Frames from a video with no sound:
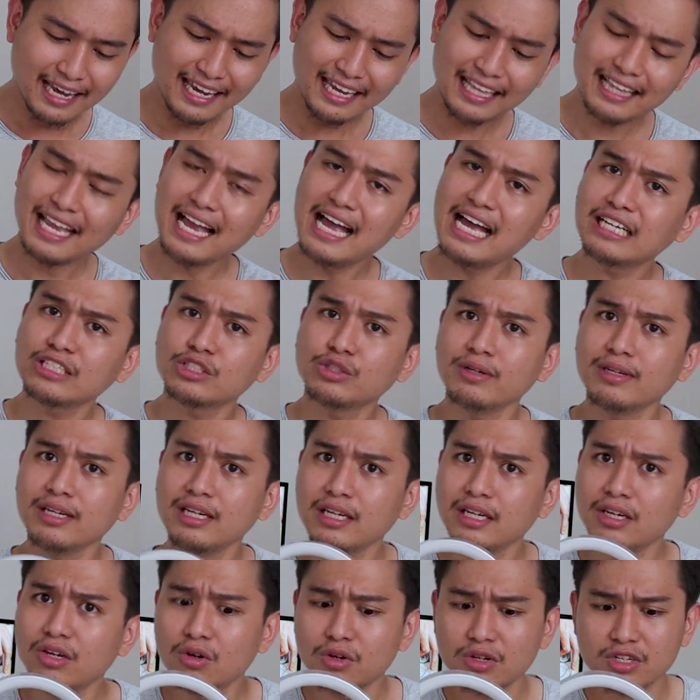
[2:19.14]
It actually
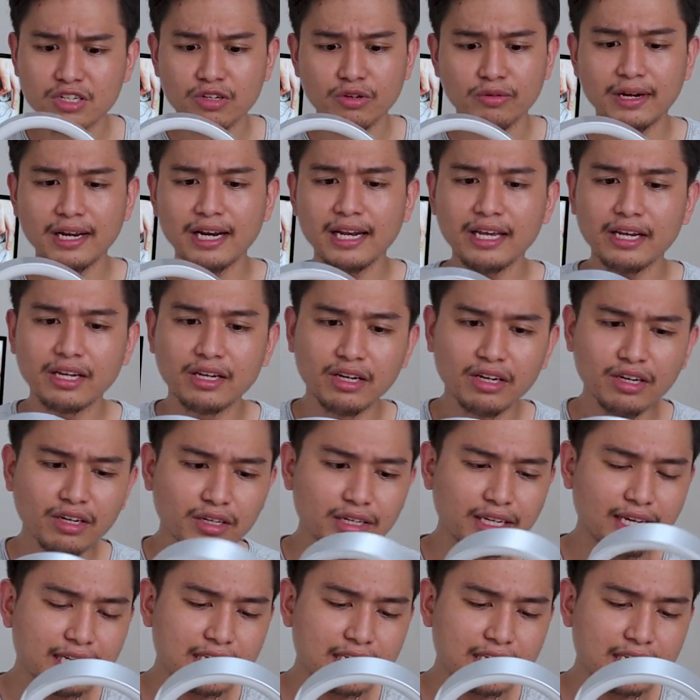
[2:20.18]
looks really good.